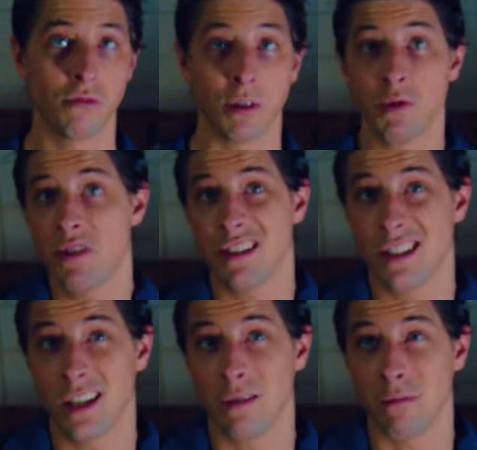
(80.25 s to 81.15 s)
I'm supposed to
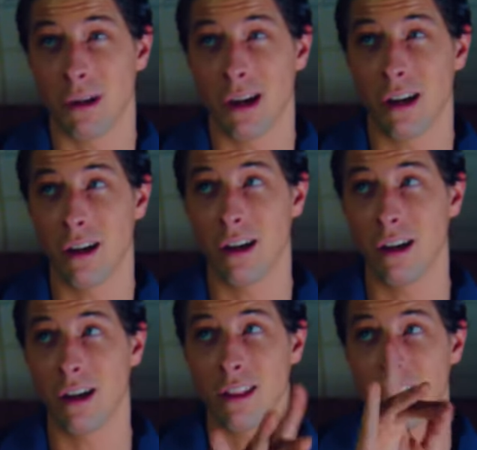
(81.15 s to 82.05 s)
see him,
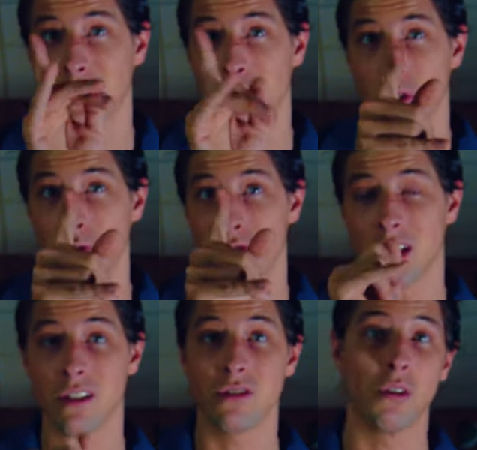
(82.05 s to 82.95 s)
uh, I think,
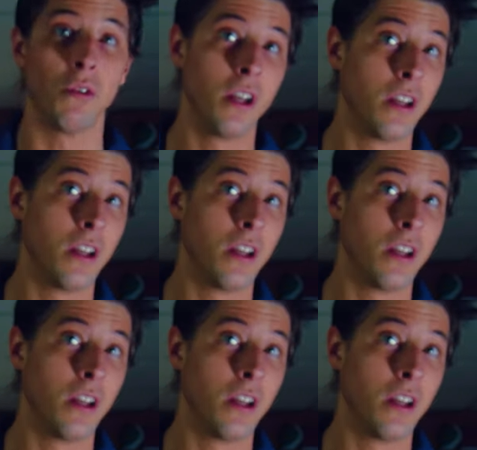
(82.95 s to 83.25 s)
Tuesday, so